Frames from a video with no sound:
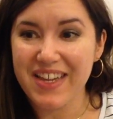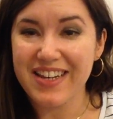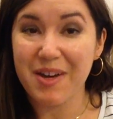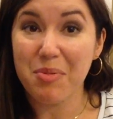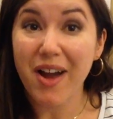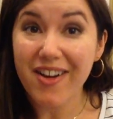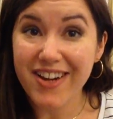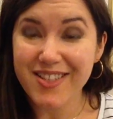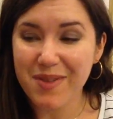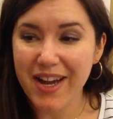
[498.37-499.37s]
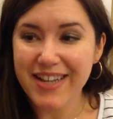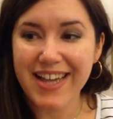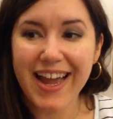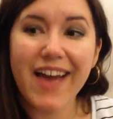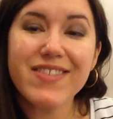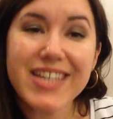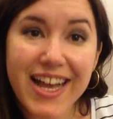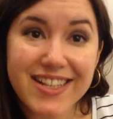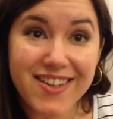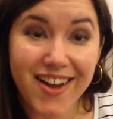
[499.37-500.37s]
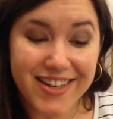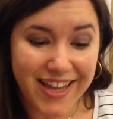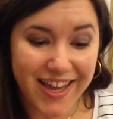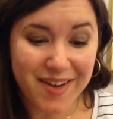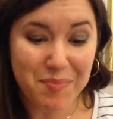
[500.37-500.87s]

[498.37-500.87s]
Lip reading: Now, progress-wise, I haven't cast on yet,